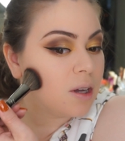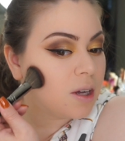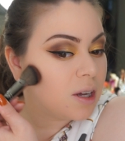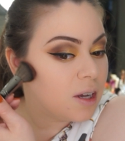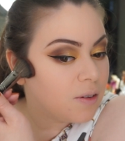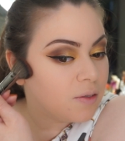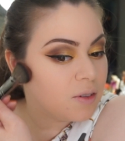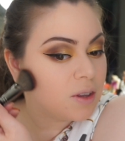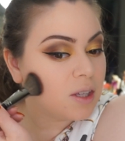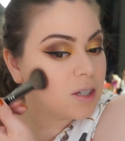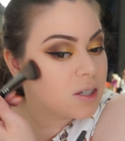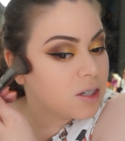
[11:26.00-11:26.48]

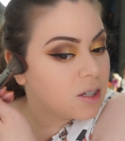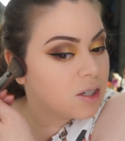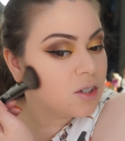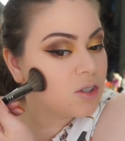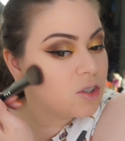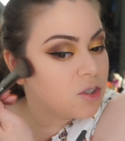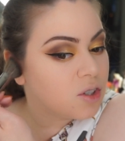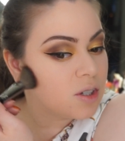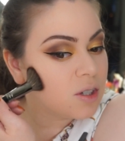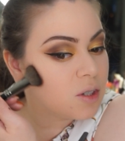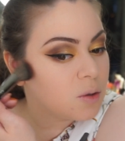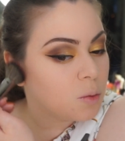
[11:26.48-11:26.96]
if this
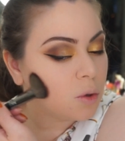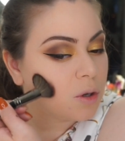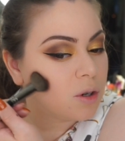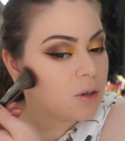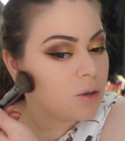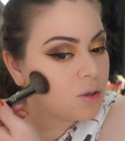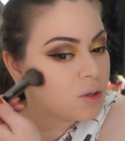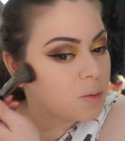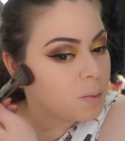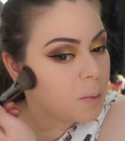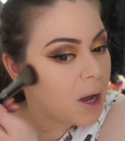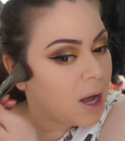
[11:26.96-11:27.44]
is just one
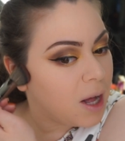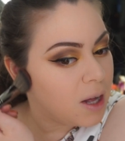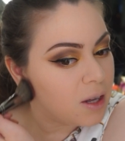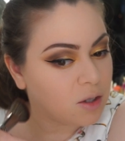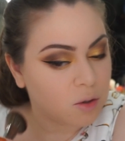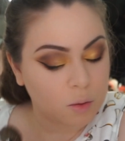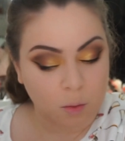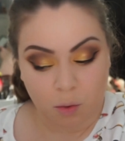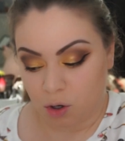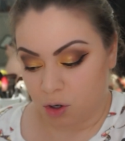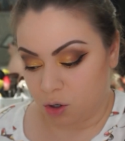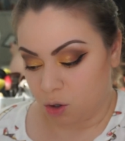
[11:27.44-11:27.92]
of those
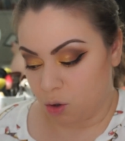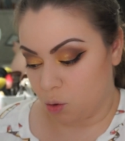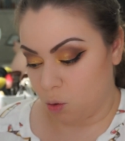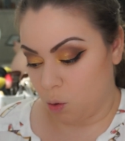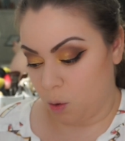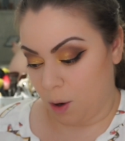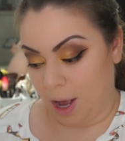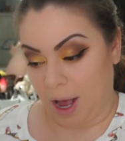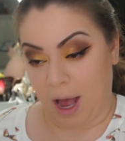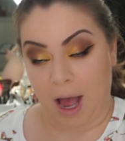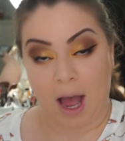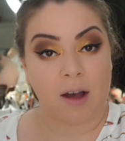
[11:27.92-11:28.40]
palettes where
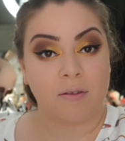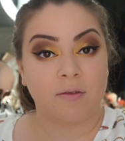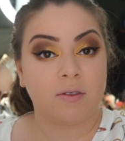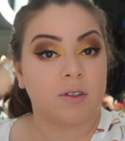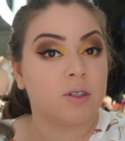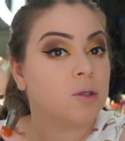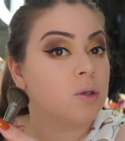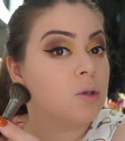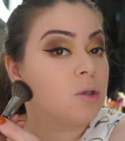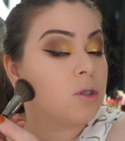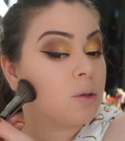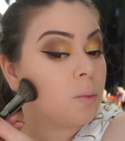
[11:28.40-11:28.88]
you have
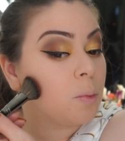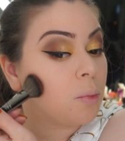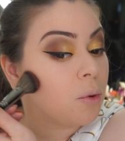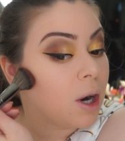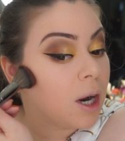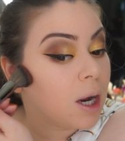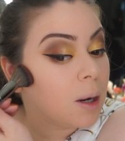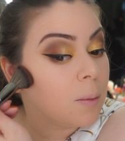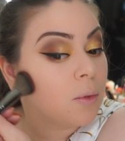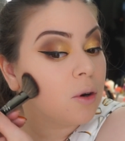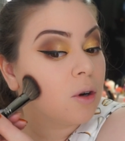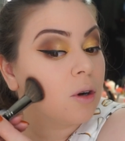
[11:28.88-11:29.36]
to use a
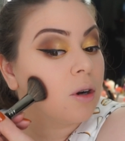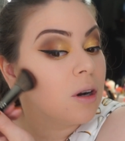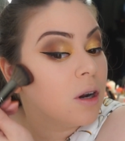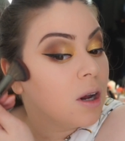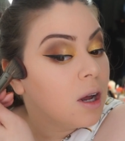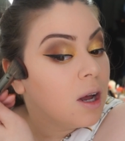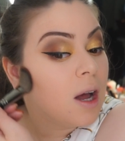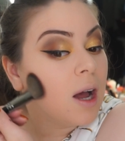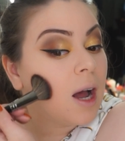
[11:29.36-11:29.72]
primer.